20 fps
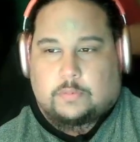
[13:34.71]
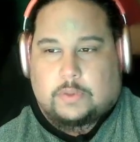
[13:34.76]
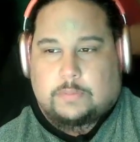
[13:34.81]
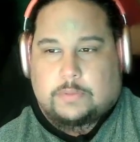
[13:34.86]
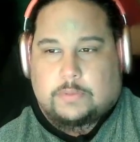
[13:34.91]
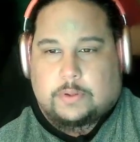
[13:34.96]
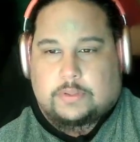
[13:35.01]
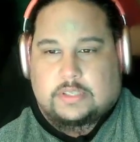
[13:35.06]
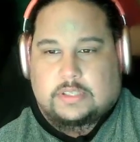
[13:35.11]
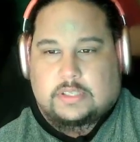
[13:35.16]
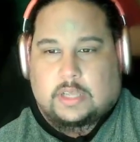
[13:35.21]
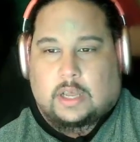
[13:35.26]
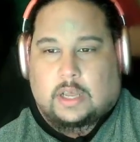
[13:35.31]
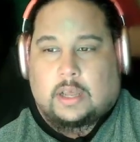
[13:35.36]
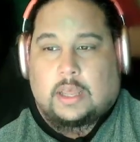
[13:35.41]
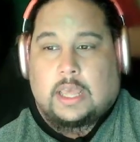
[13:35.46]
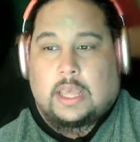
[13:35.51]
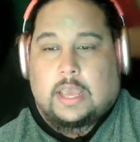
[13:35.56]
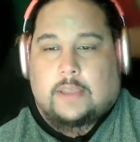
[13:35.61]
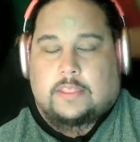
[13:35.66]
we both
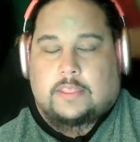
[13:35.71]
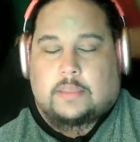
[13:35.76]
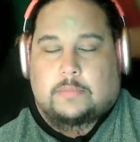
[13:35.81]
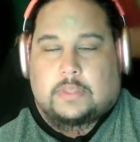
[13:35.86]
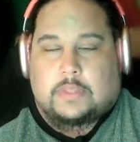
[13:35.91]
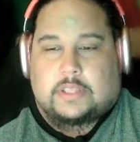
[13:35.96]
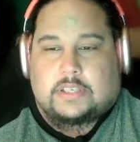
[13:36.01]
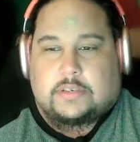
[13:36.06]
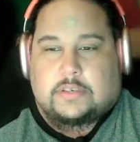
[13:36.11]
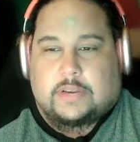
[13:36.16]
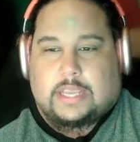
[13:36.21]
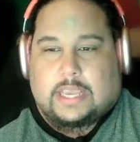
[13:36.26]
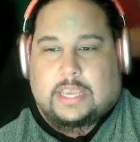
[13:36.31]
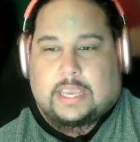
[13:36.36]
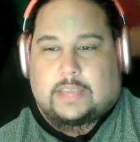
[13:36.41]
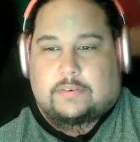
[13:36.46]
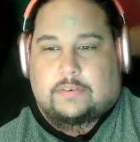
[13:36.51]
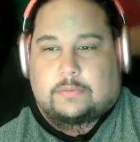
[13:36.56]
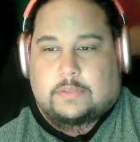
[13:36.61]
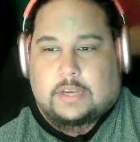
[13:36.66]
saw that military
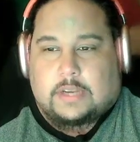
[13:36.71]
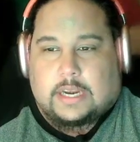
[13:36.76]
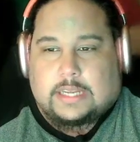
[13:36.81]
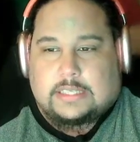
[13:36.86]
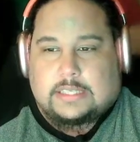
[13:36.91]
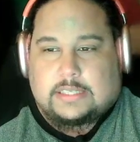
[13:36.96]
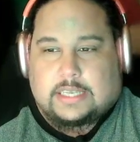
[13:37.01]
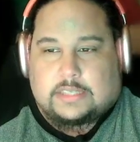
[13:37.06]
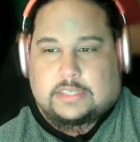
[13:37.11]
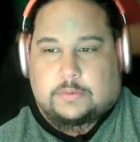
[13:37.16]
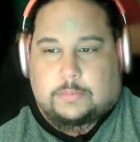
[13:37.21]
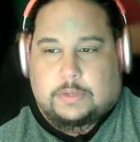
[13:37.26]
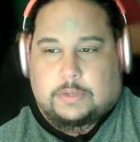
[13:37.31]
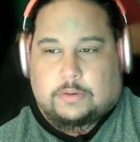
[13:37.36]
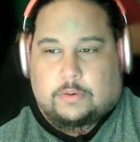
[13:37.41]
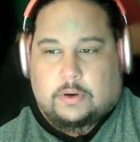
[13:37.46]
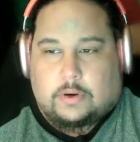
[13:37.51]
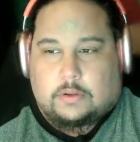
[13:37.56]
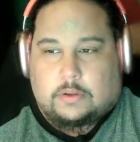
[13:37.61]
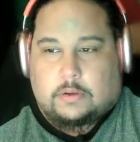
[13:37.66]
aid from the United States would be
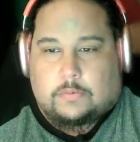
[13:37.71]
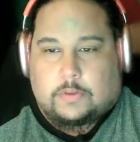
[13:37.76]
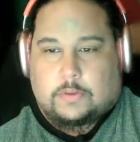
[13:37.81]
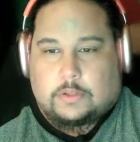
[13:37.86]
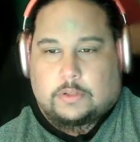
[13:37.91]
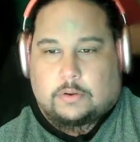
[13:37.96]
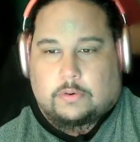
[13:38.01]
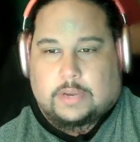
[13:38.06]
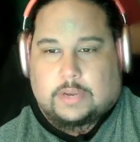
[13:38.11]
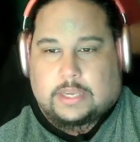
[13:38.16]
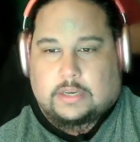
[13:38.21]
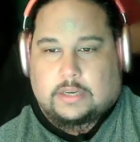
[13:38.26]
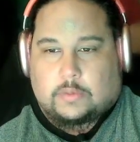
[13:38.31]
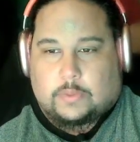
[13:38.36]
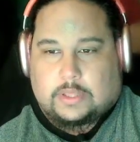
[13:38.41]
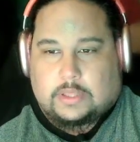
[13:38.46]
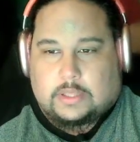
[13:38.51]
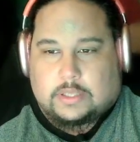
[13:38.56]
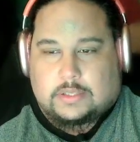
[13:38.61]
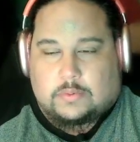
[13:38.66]
critical for Ukraine to
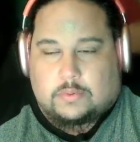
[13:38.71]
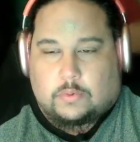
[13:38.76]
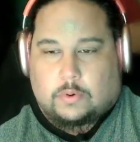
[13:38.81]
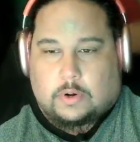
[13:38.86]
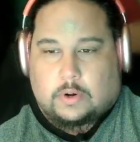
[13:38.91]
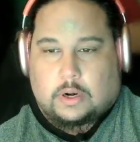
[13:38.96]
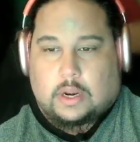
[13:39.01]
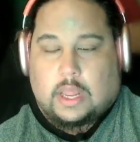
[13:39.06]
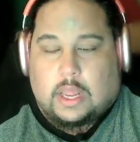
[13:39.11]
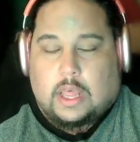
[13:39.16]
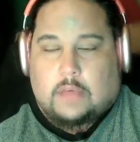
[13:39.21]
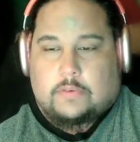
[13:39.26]
win this war.